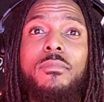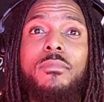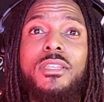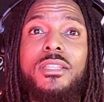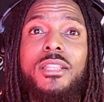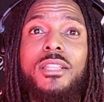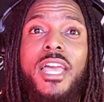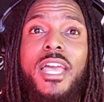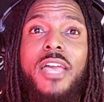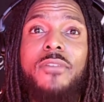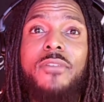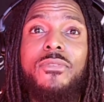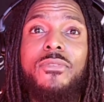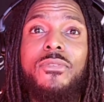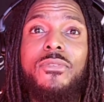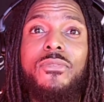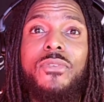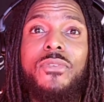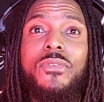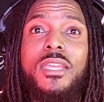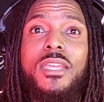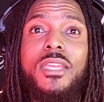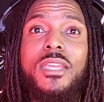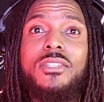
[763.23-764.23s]
Laughing
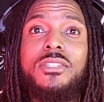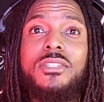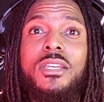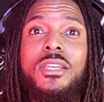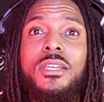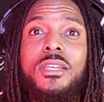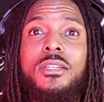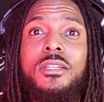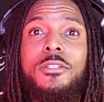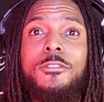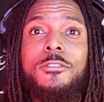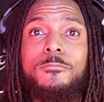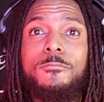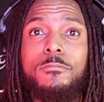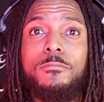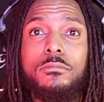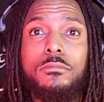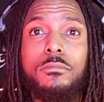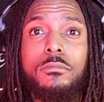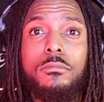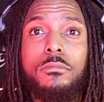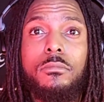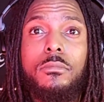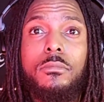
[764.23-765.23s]
face.
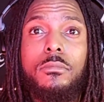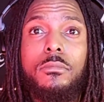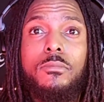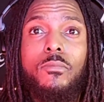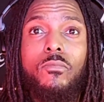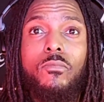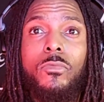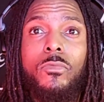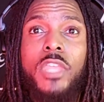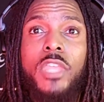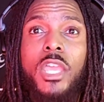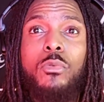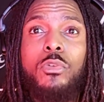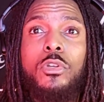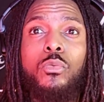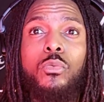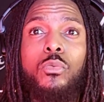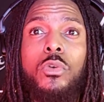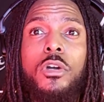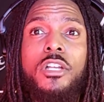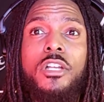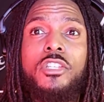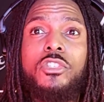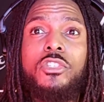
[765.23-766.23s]
They were the
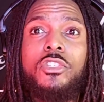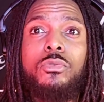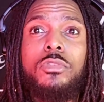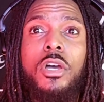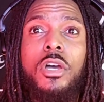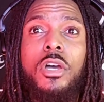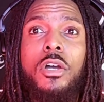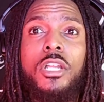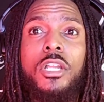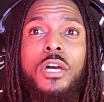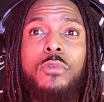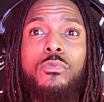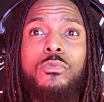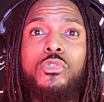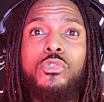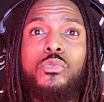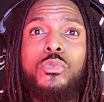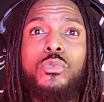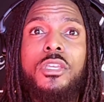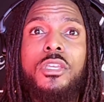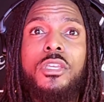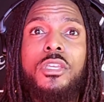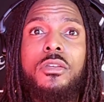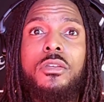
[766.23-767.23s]
ones who thought I was
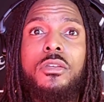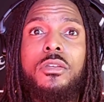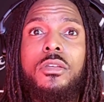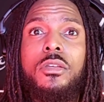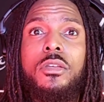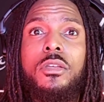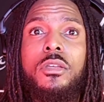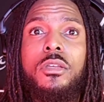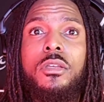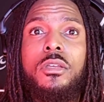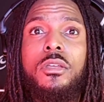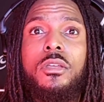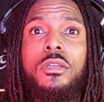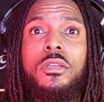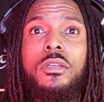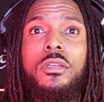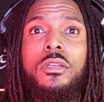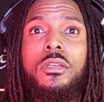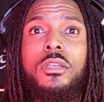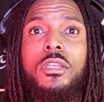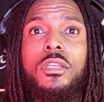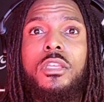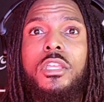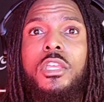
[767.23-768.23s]
weird.
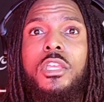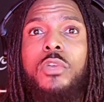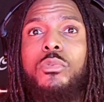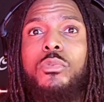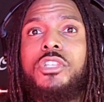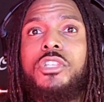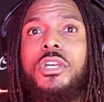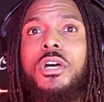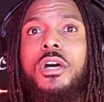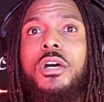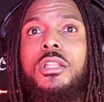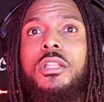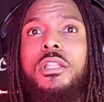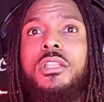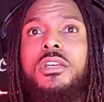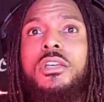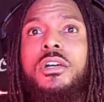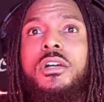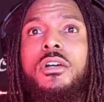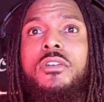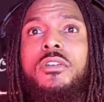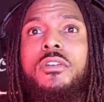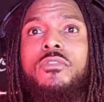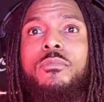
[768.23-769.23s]
It was all
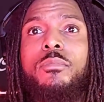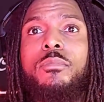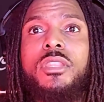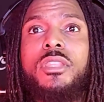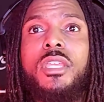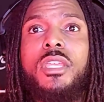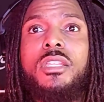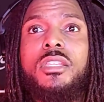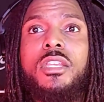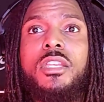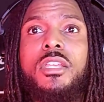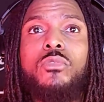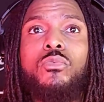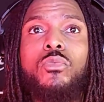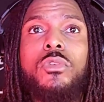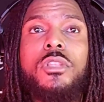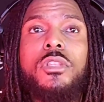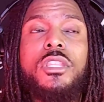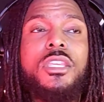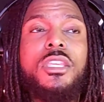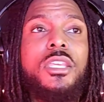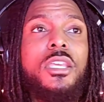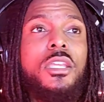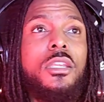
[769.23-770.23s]
love, but they didn't really
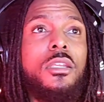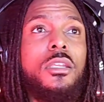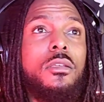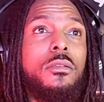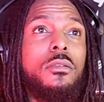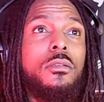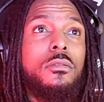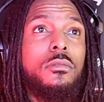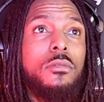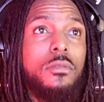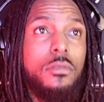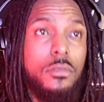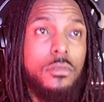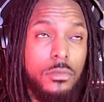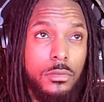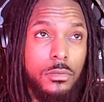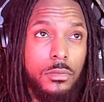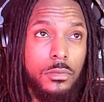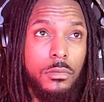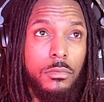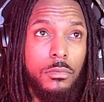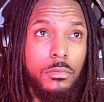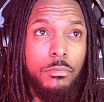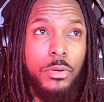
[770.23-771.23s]
get it.
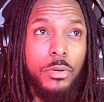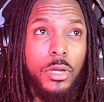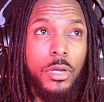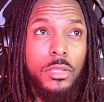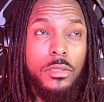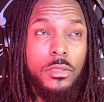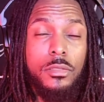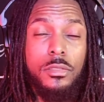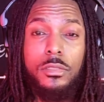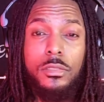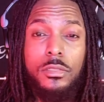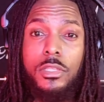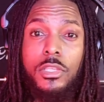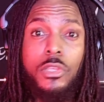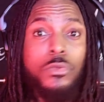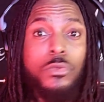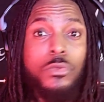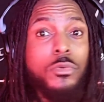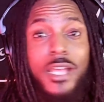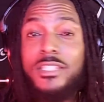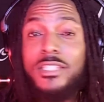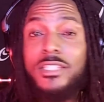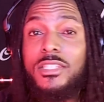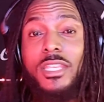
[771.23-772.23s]
Brother, you
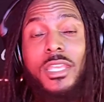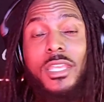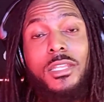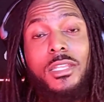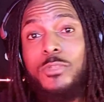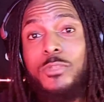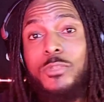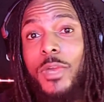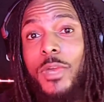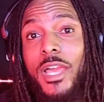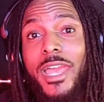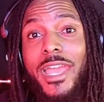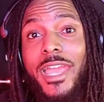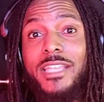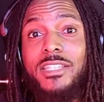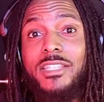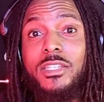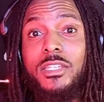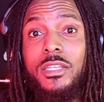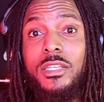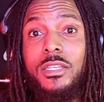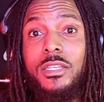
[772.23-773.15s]
not seeing this by accident.